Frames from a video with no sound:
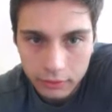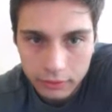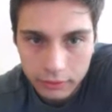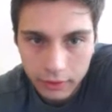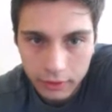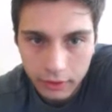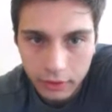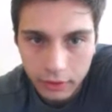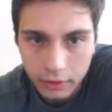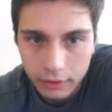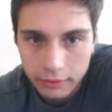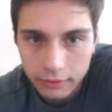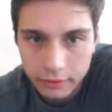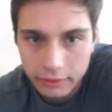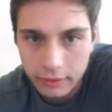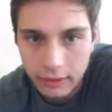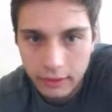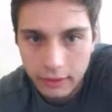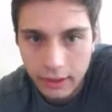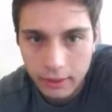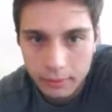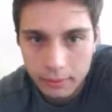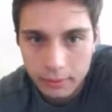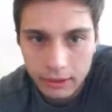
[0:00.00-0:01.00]
The current
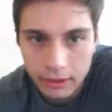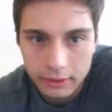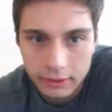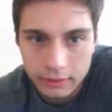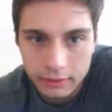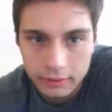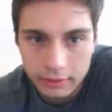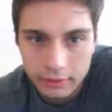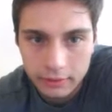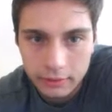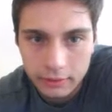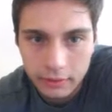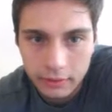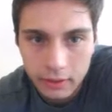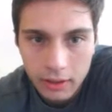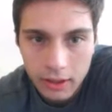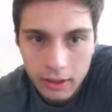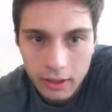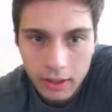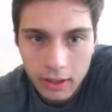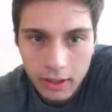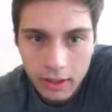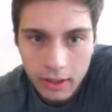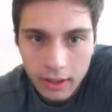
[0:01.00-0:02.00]
liabilities.
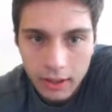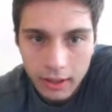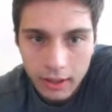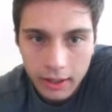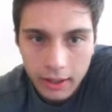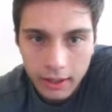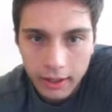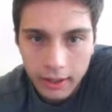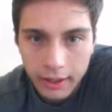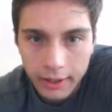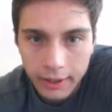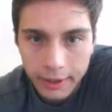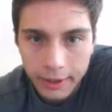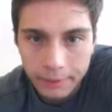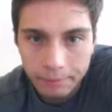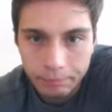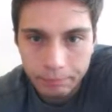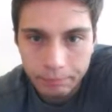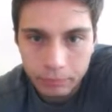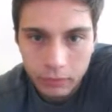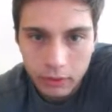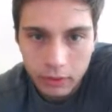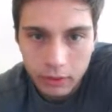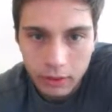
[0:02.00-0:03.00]

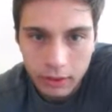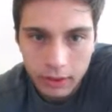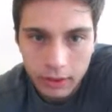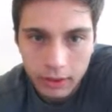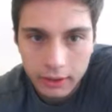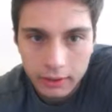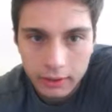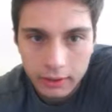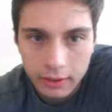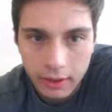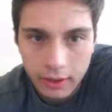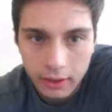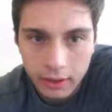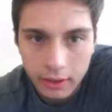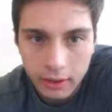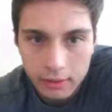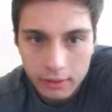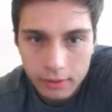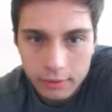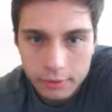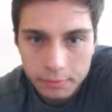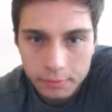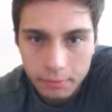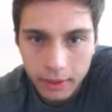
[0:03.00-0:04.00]
In
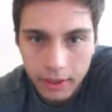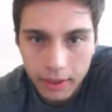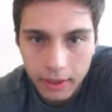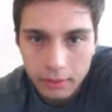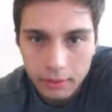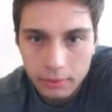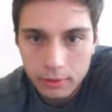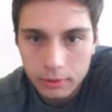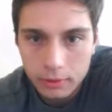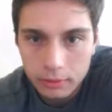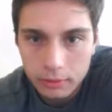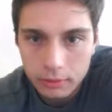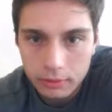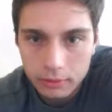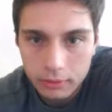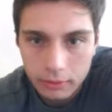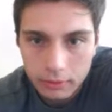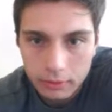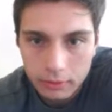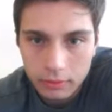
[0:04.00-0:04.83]
accounts payable,